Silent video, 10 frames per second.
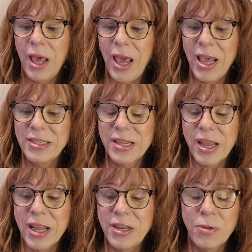It's
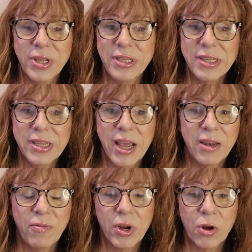like, I know this is kind
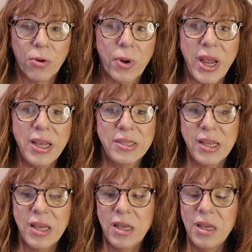of a
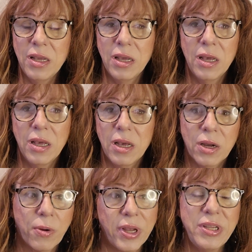crazy
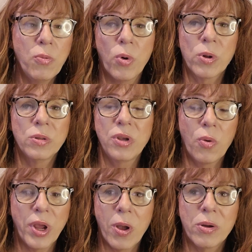world
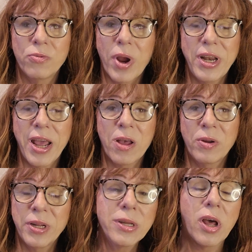going on right now,
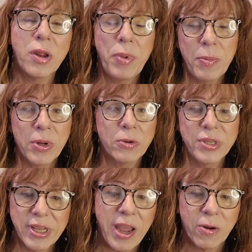and a lot of people are
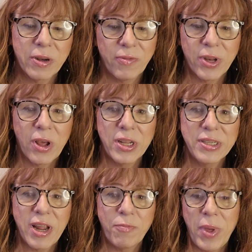scared of a lot of
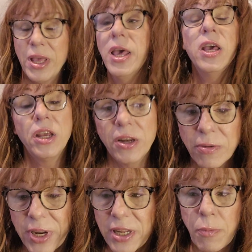stuff, but you
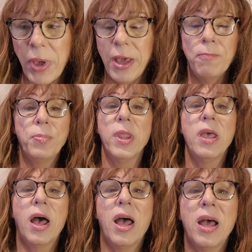don't need to be.
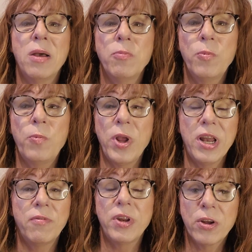We
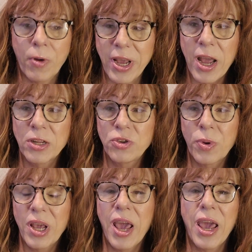live in a great
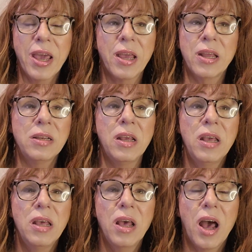country, and
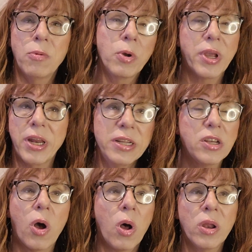I won't get
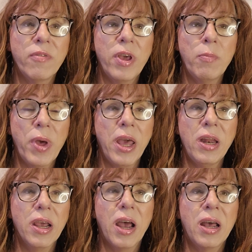into all of it, but